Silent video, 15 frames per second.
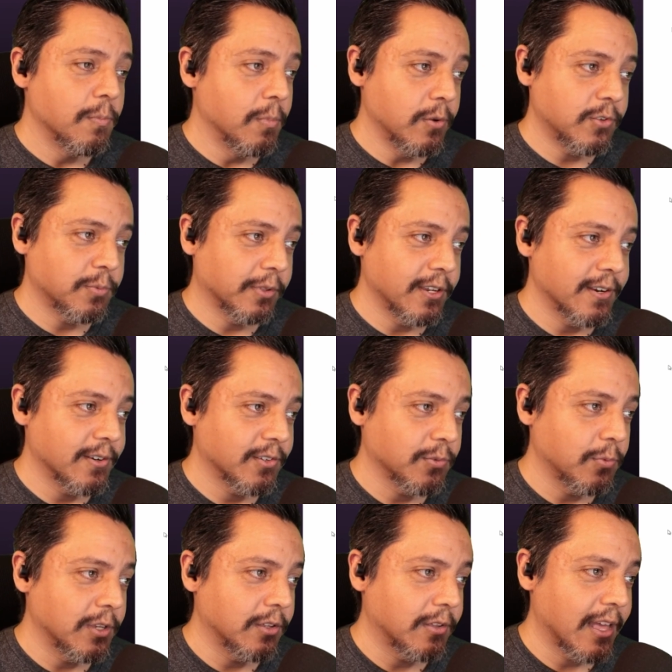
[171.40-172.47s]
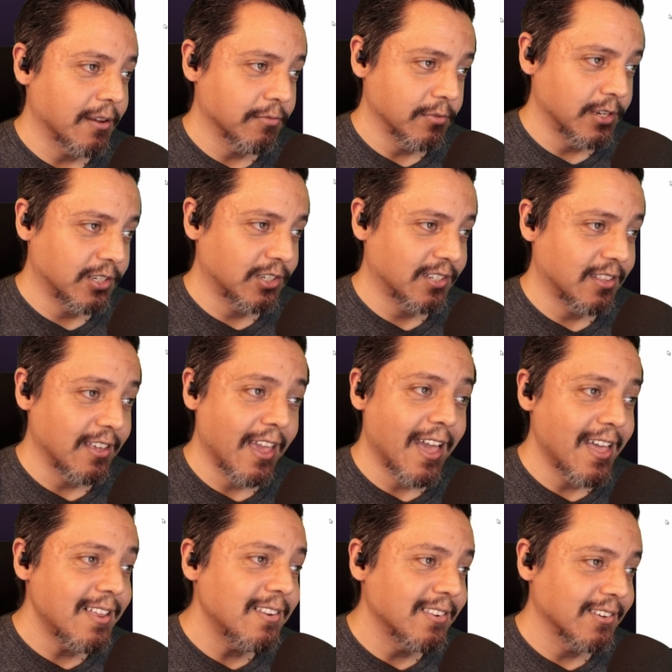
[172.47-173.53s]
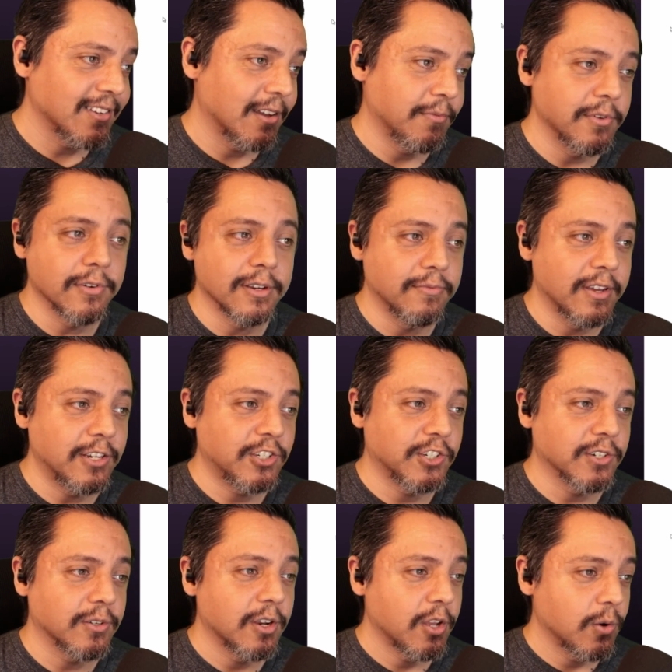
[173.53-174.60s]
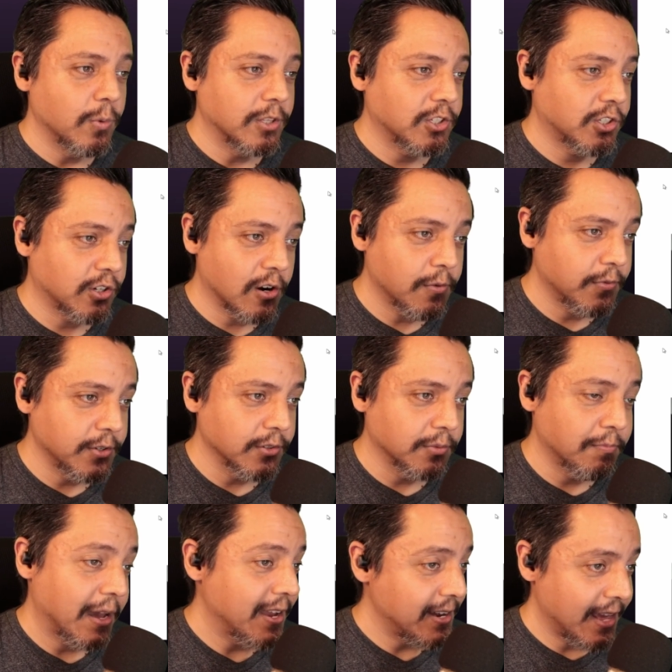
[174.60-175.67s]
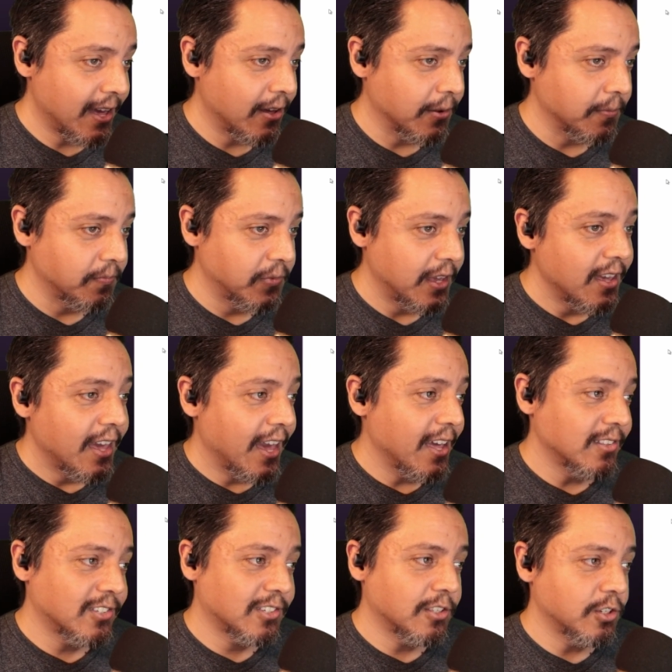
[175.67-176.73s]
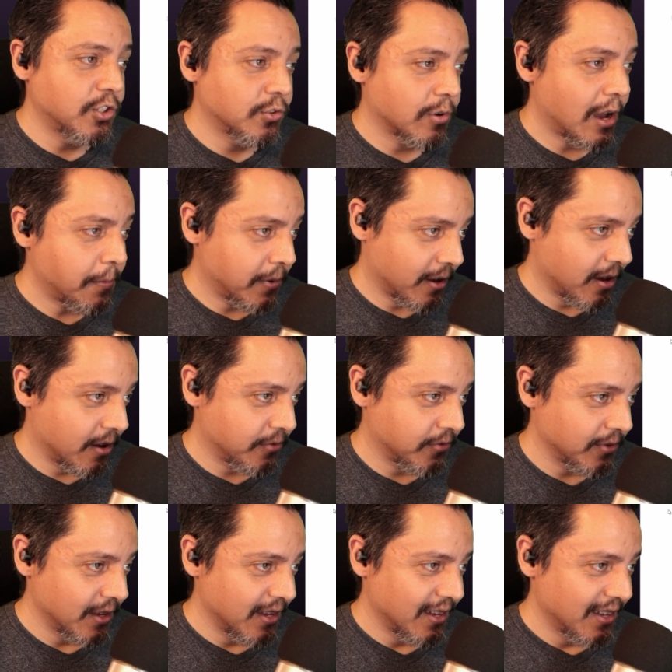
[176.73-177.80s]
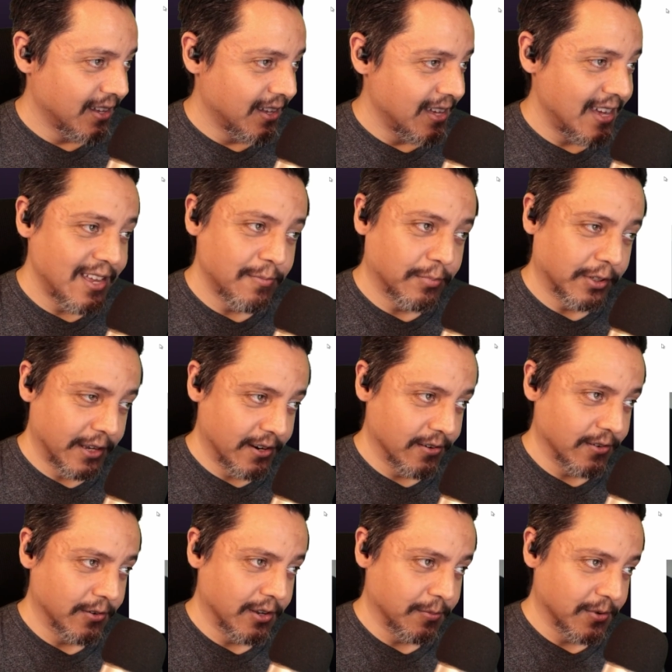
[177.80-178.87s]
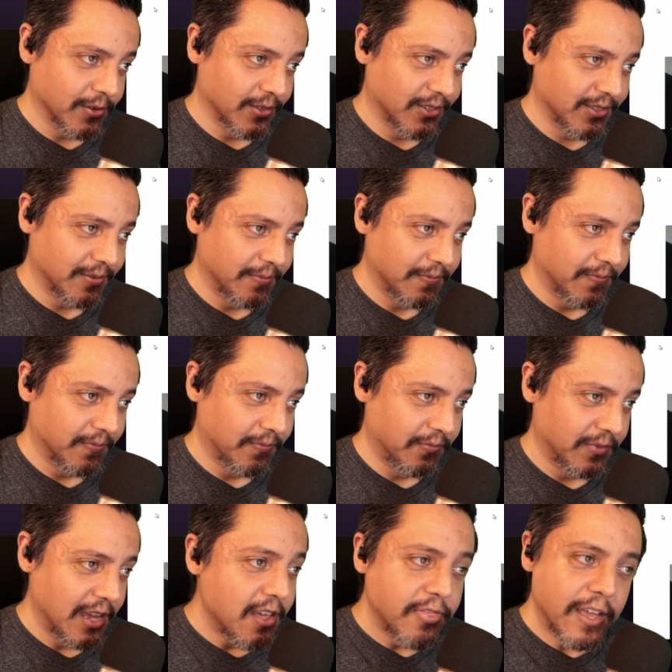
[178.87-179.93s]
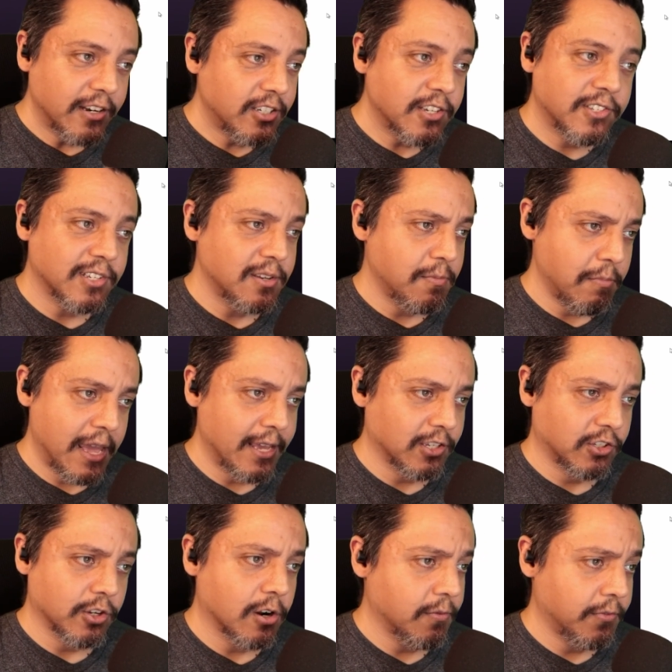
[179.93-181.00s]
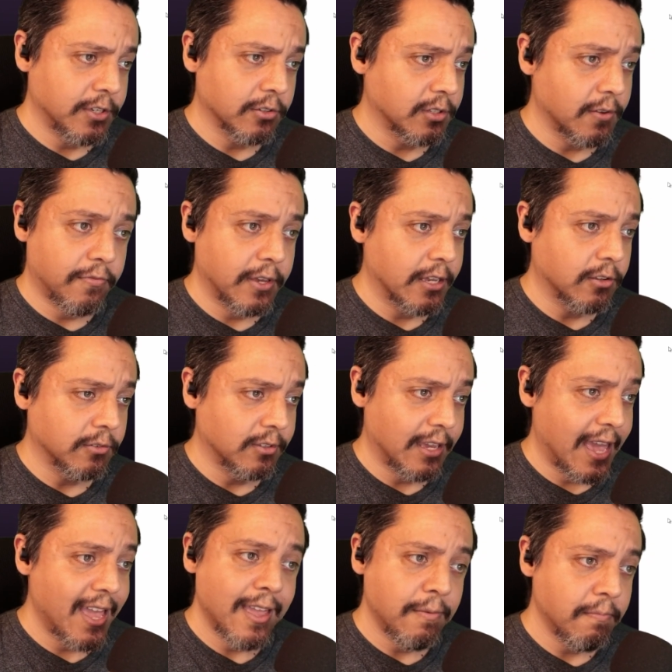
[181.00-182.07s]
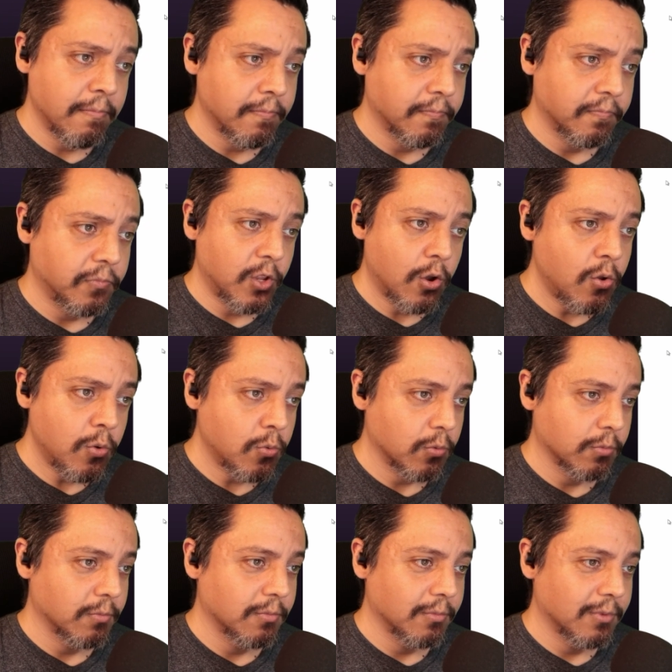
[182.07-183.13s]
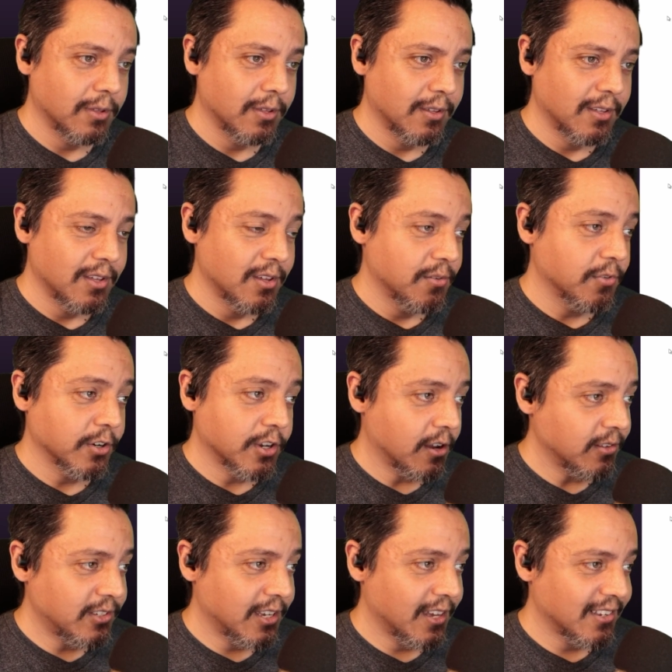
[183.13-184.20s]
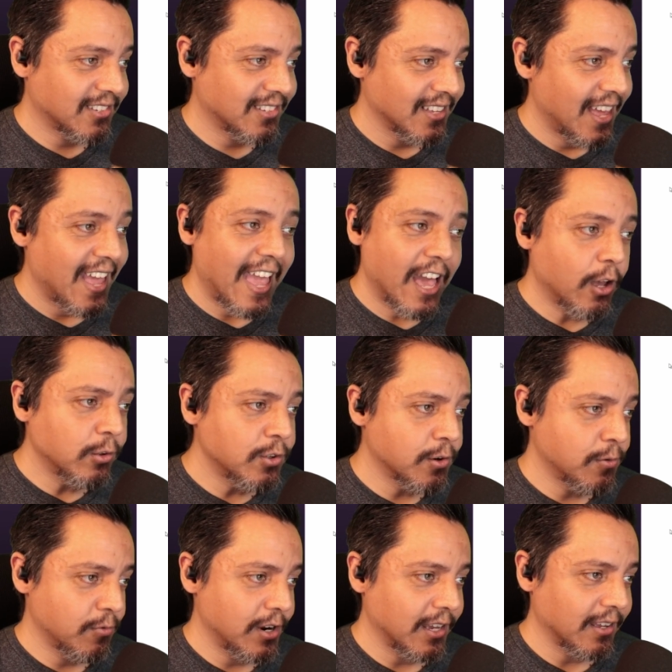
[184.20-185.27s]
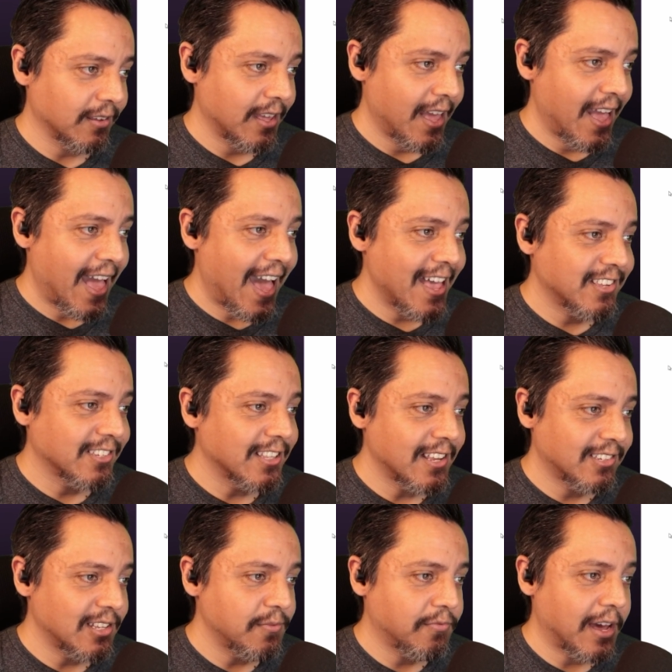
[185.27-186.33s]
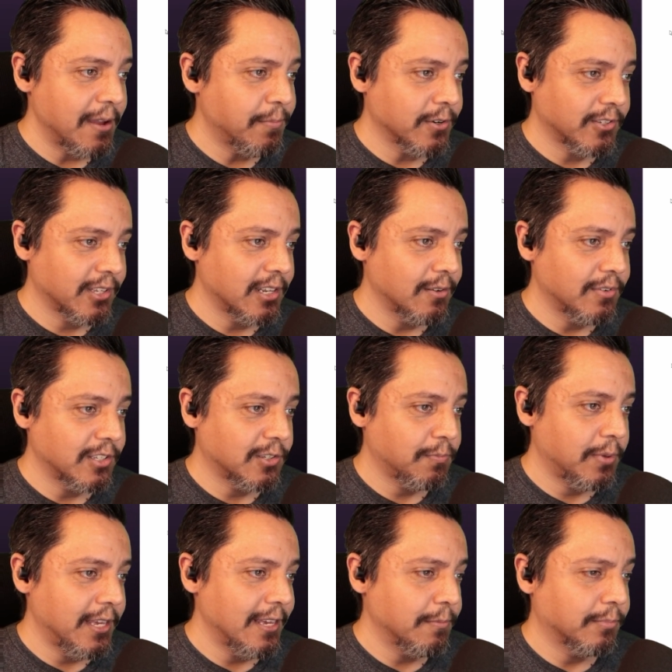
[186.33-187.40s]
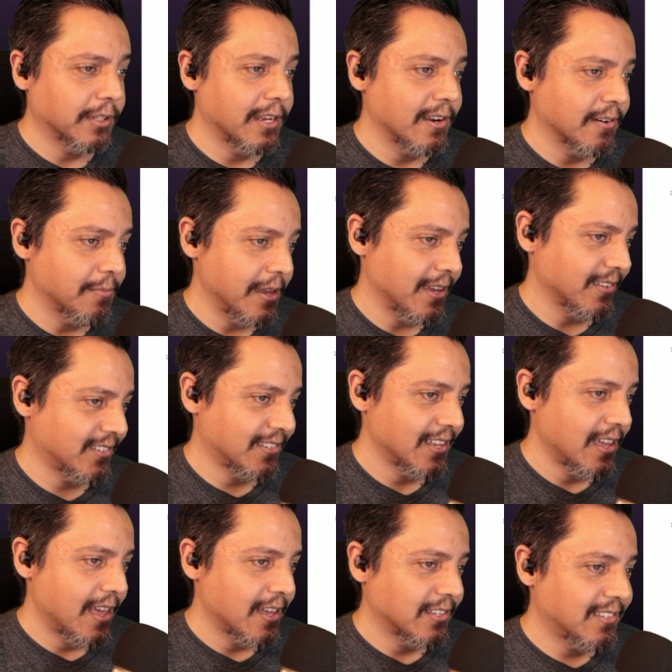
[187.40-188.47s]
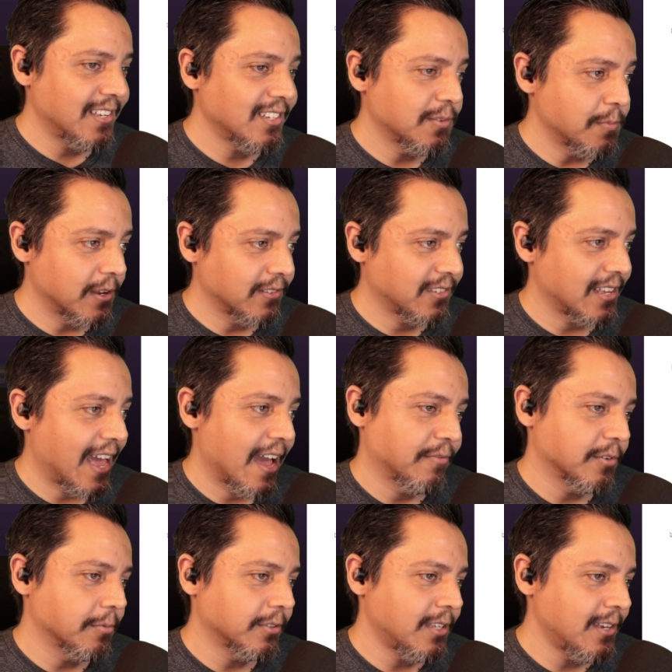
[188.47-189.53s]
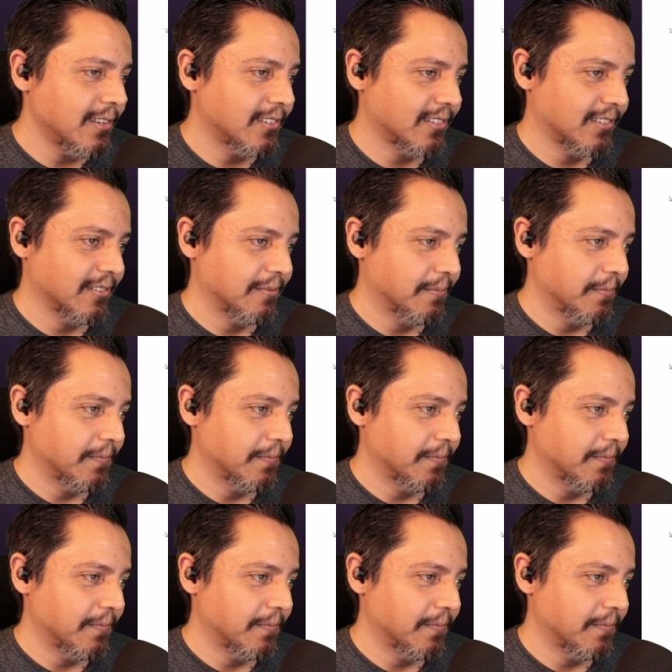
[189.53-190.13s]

Most players will have reached the end of their adventure with Starfield by now, hence the drop-off in player numbers. That doesn't make Starfield a failed game, no. For context, Elden Ring has less than 5% of its peak player base 6 months after release.